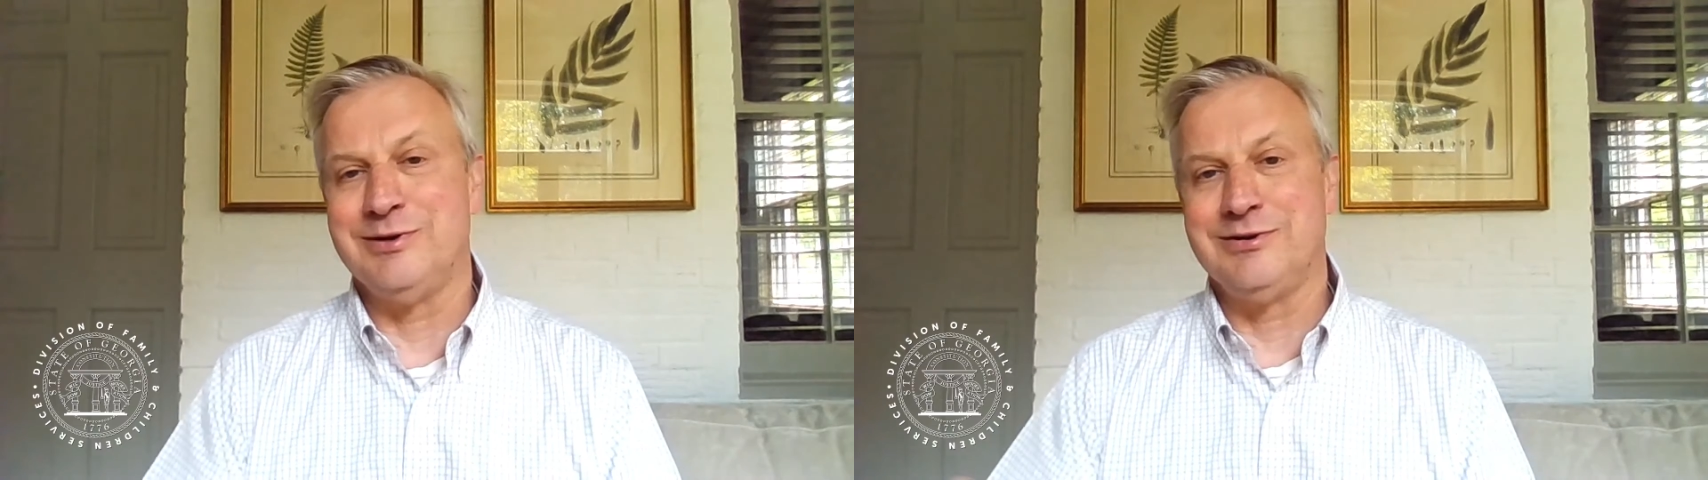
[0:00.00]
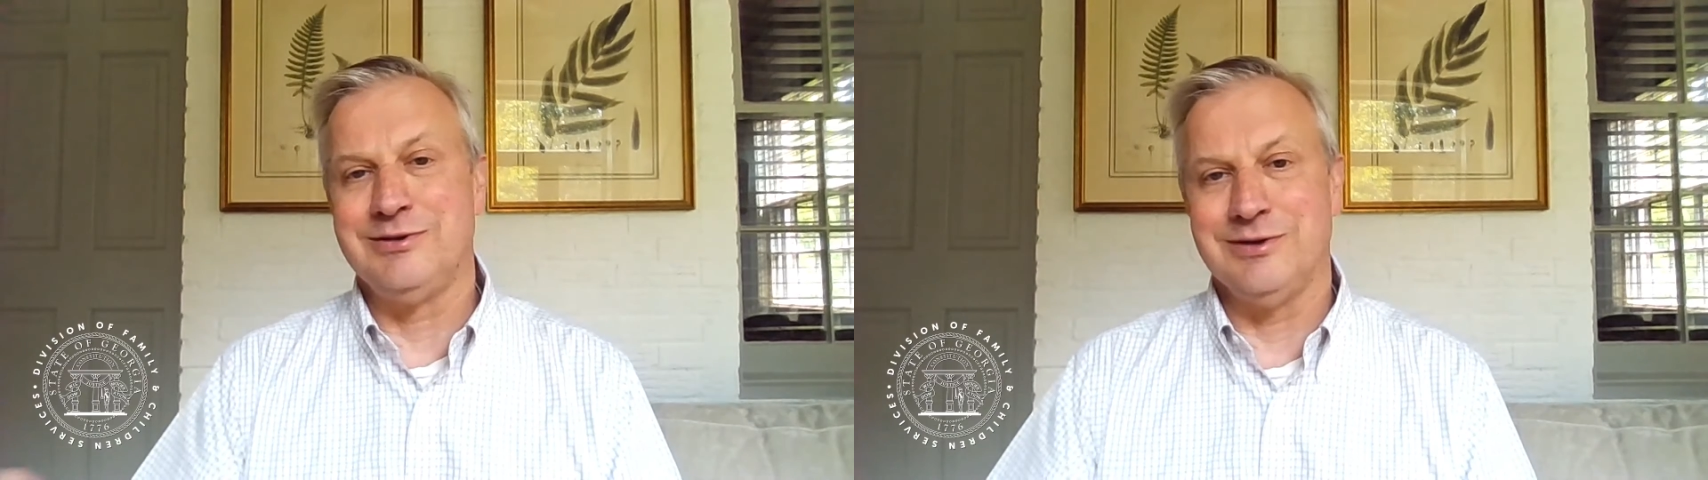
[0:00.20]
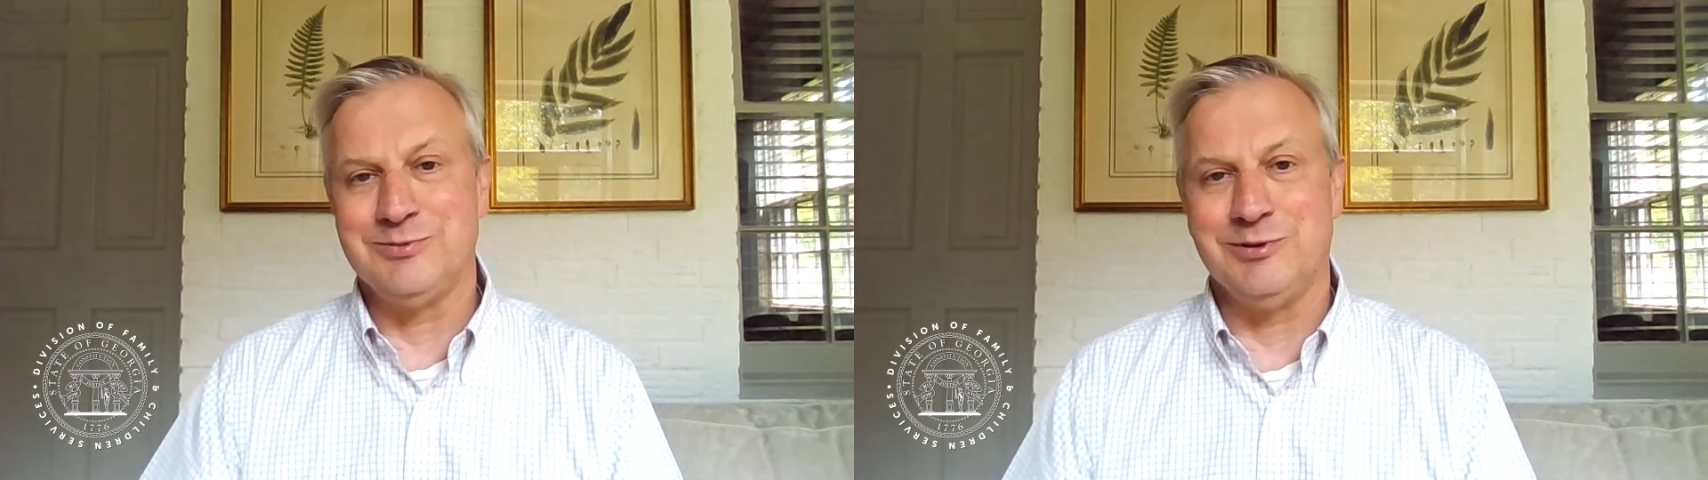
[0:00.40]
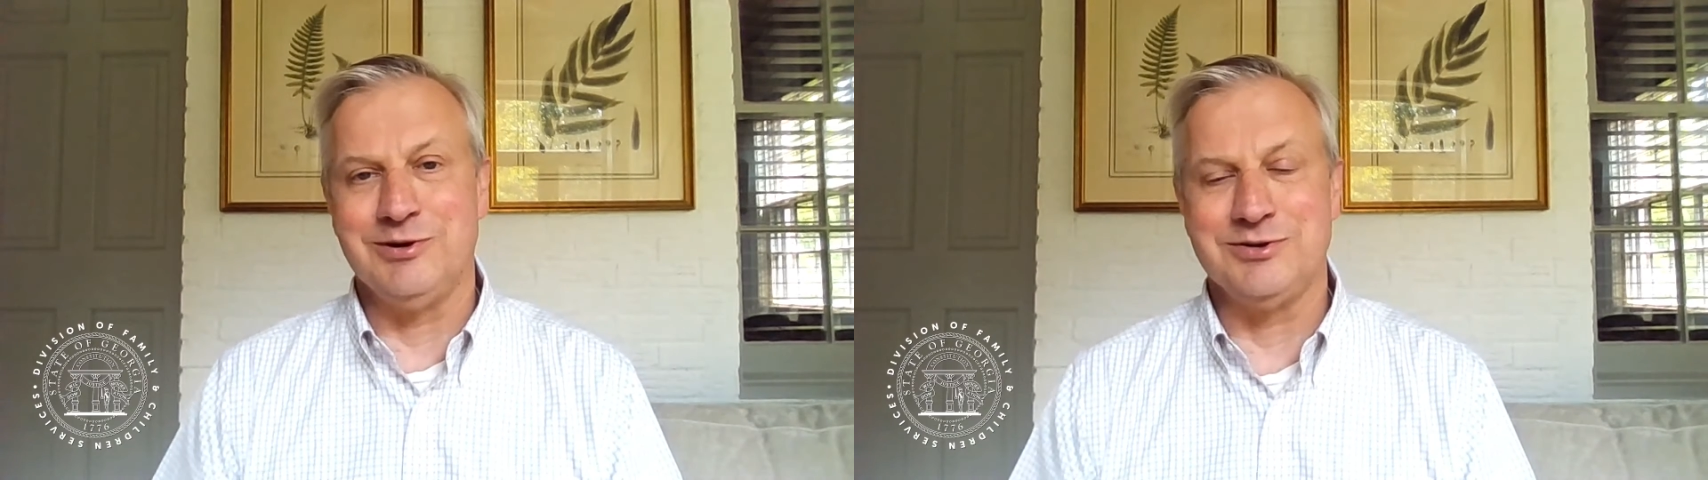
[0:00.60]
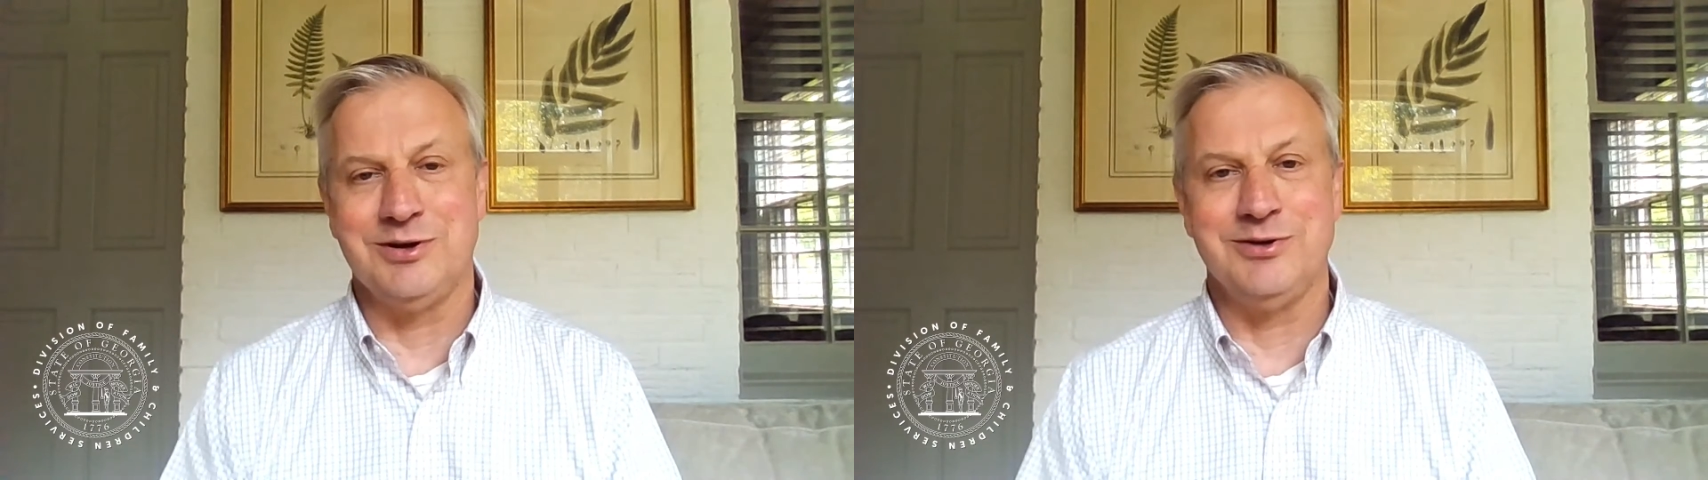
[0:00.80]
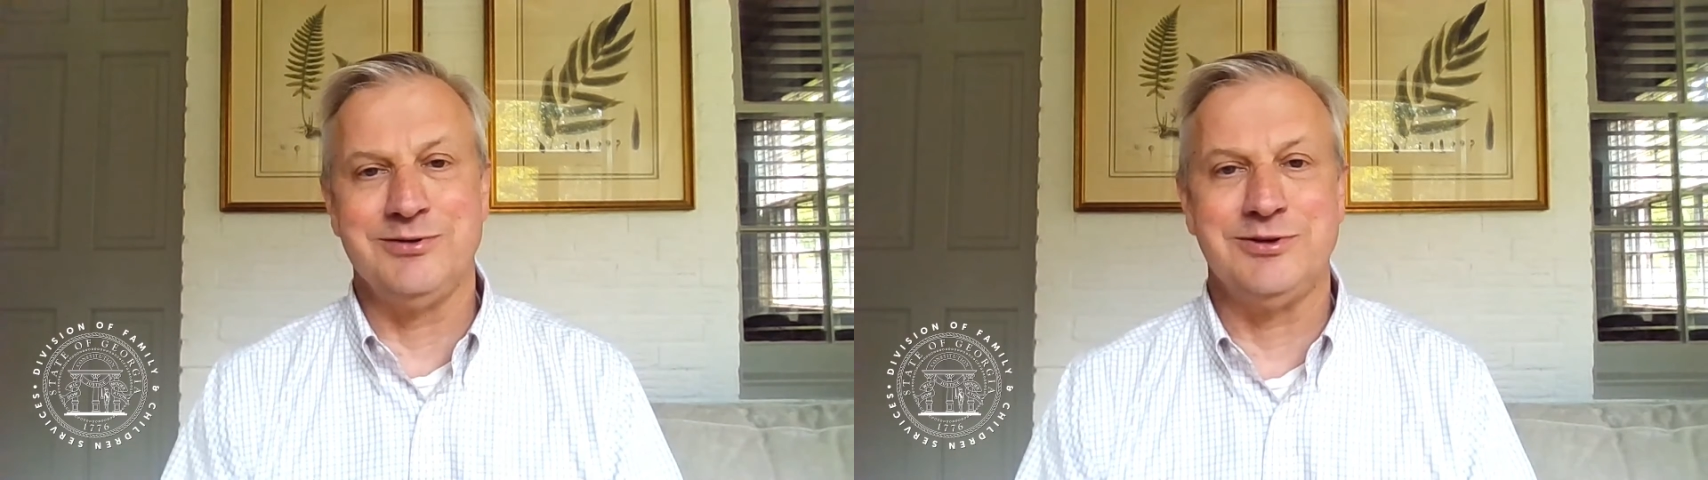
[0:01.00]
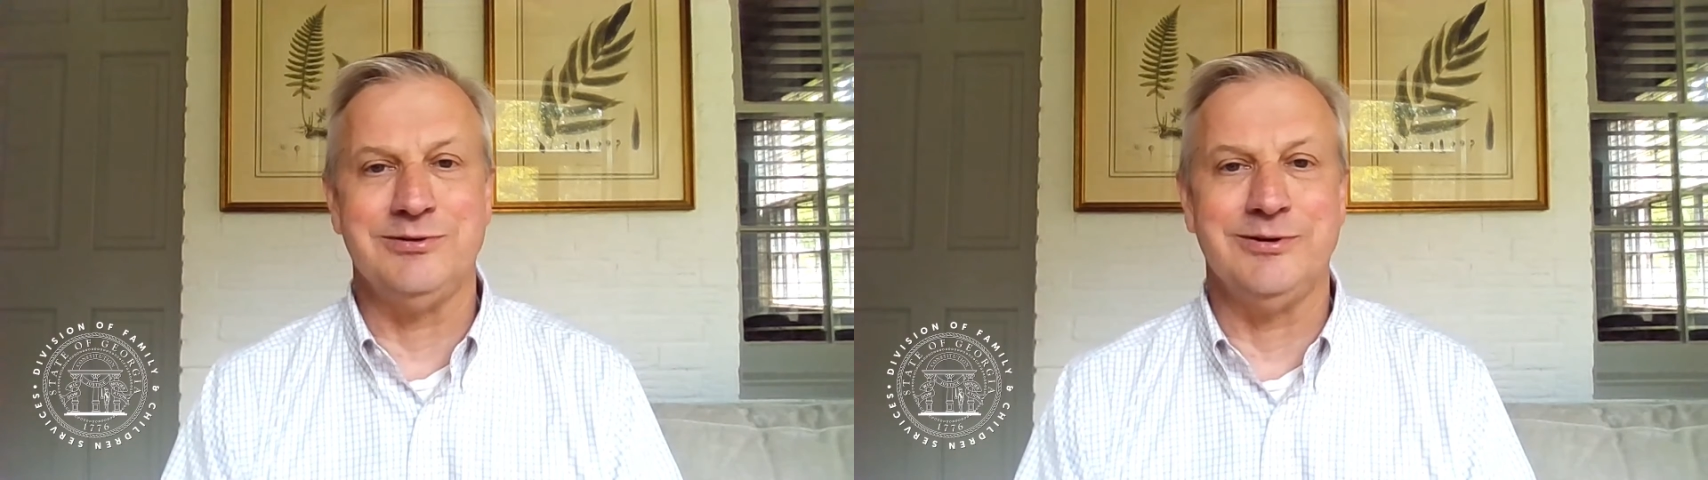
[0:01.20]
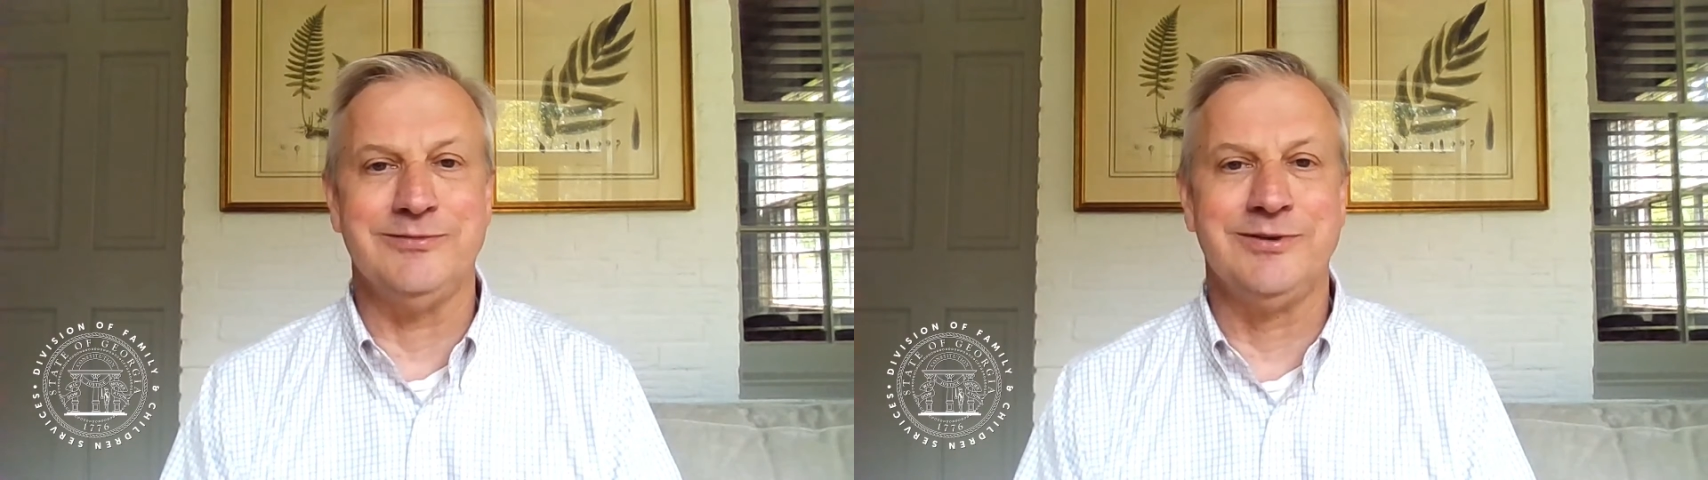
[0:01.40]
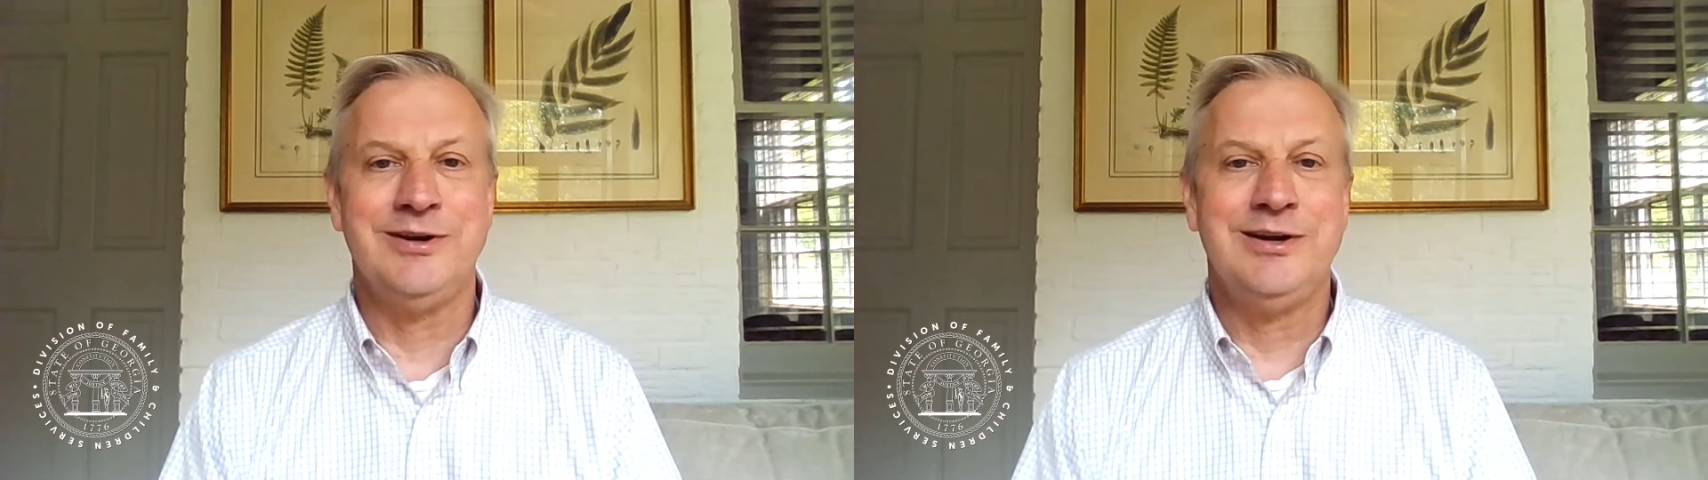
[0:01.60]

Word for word: both as well as those who have